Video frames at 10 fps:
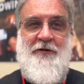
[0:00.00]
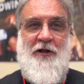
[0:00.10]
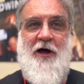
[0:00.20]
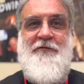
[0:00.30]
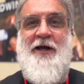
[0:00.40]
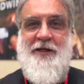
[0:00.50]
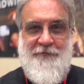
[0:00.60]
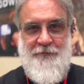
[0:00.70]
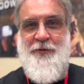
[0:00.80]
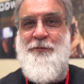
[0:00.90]
love I get
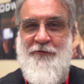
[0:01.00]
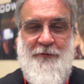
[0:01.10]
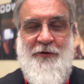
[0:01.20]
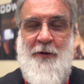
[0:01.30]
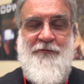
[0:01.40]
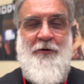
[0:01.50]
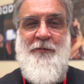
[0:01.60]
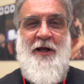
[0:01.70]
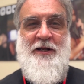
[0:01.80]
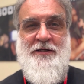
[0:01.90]
from people sometimes from
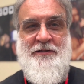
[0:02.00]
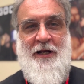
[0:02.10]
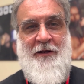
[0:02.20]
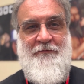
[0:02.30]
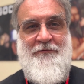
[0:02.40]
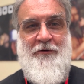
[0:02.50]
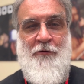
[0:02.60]
that is kind of